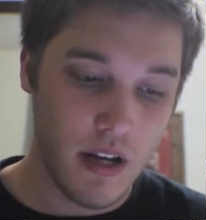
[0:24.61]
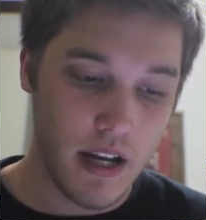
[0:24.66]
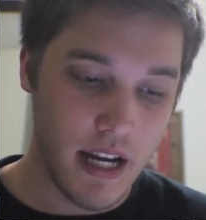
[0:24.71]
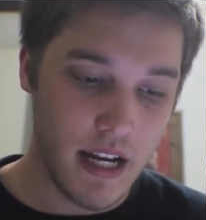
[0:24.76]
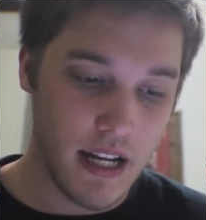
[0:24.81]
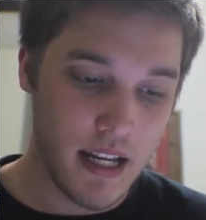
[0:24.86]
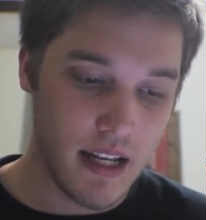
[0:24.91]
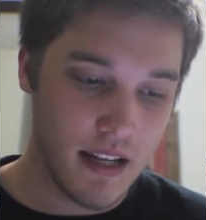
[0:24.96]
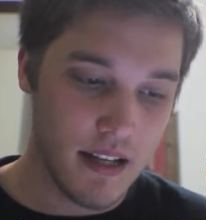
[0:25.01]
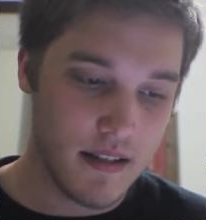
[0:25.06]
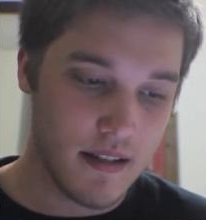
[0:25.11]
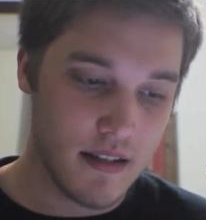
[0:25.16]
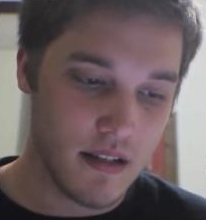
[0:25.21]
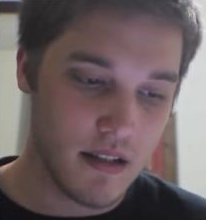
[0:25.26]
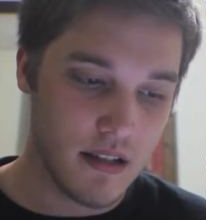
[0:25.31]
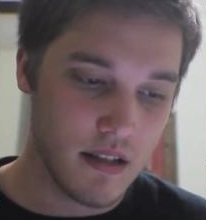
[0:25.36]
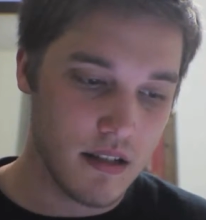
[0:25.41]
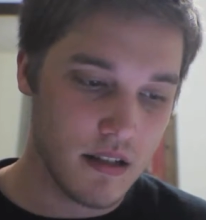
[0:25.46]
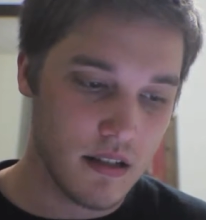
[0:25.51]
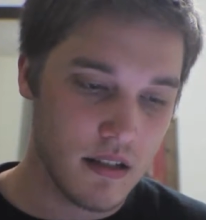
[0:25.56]
It
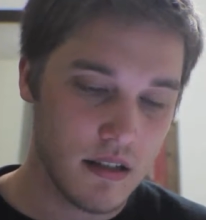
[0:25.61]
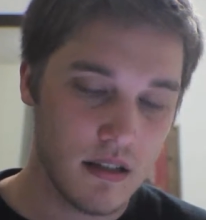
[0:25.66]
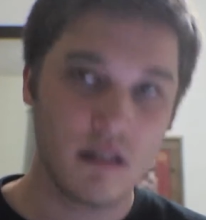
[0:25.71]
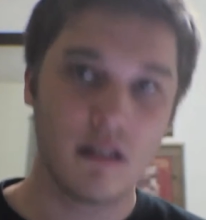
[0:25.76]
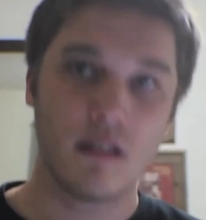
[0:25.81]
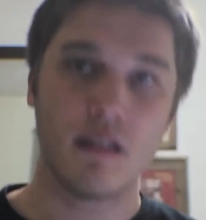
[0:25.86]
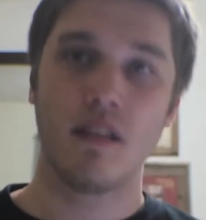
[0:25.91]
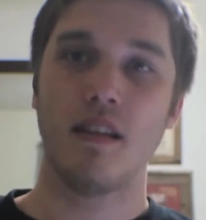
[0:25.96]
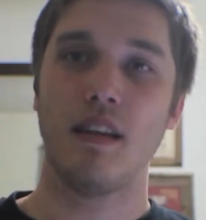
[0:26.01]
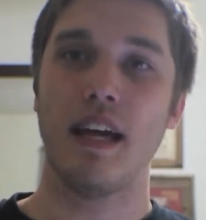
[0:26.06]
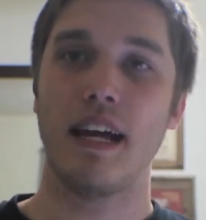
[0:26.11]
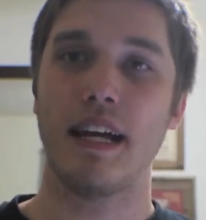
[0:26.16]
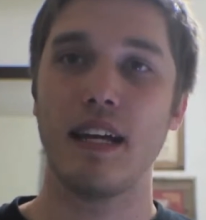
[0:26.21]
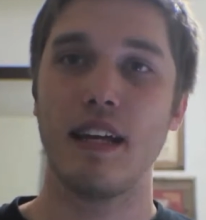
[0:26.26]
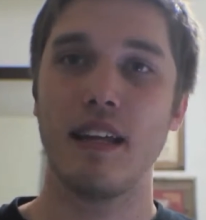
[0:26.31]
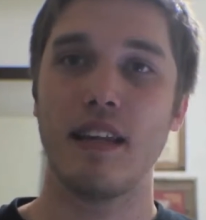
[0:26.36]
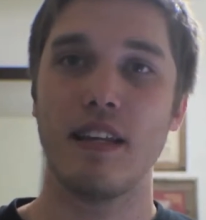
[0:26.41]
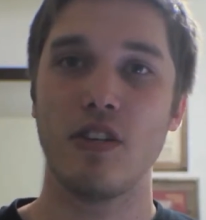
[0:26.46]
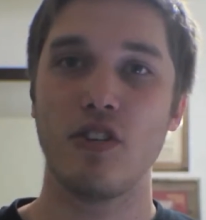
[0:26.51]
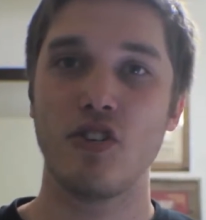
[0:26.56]
is,
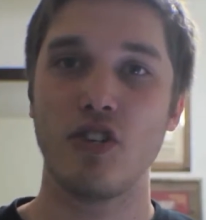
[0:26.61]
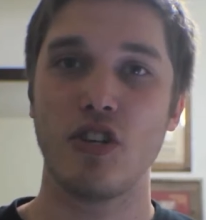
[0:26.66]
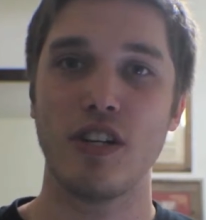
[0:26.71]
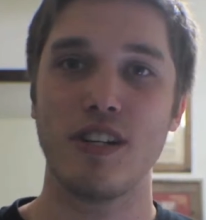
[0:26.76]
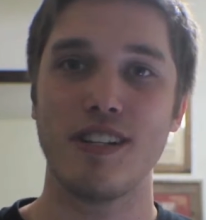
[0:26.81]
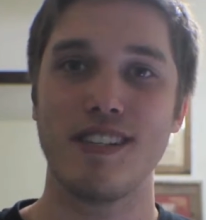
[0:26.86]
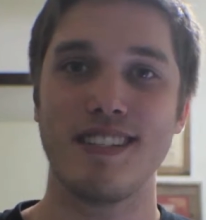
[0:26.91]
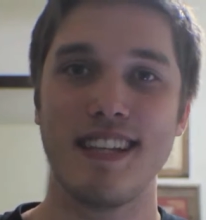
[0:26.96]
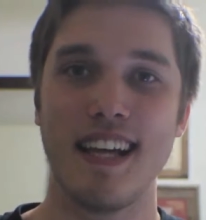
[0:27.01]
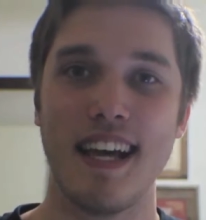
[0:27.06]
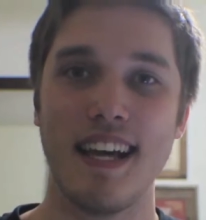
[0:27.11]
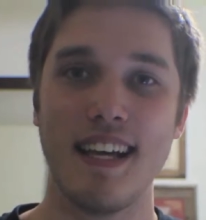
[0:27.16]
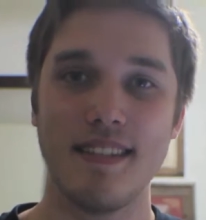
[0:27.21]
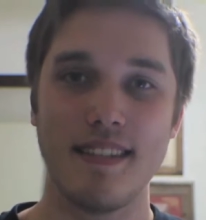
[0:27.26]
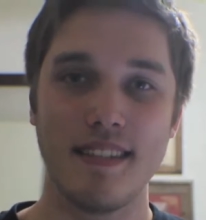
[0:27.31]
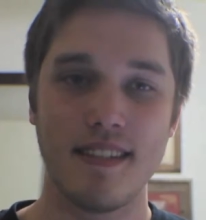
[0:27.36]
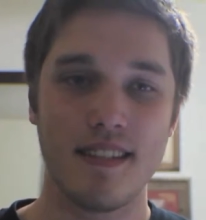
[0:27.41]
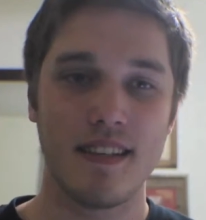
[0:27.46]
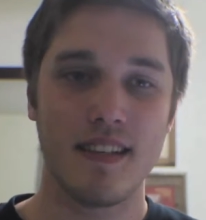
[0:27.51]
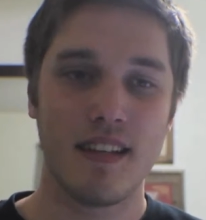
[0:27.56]
like the shirt
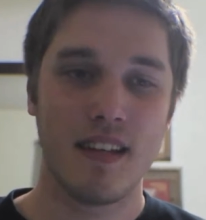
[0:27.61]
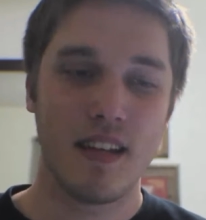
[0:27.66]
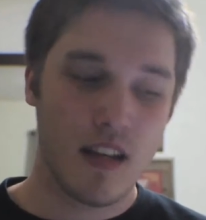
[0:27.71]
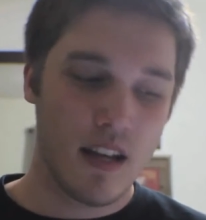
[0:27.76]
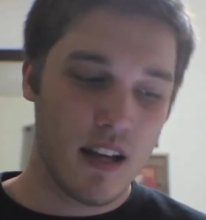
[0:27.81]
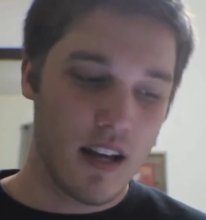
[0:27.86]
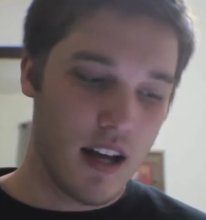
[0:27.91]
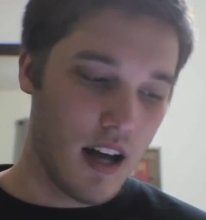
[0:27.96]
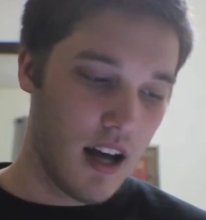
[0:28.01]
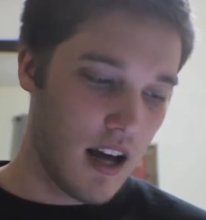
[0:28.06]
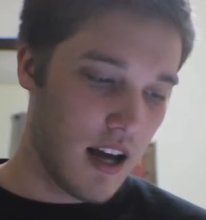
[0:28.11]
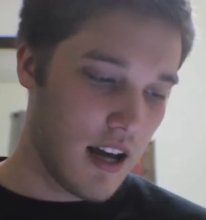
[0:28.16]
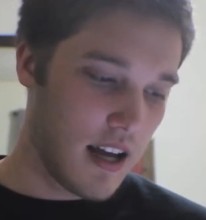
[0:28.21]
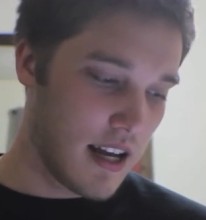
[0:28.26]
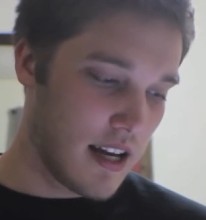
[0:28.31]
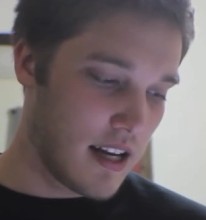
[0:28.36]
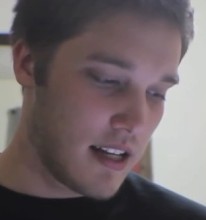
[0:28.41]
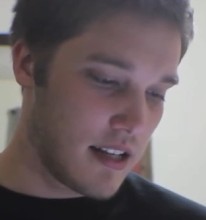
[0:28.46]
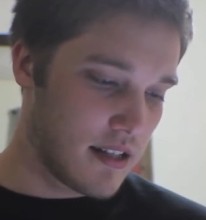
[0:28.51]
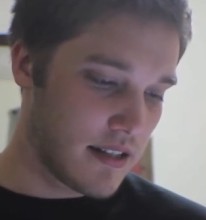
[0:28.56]
says, uh,
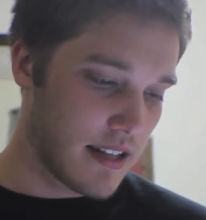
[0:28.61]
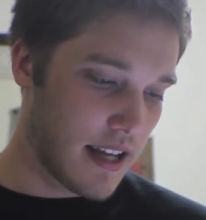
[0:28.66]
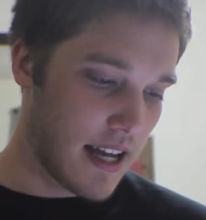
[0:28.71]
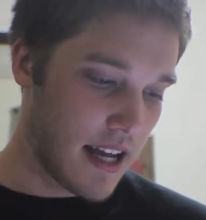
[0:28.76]
it is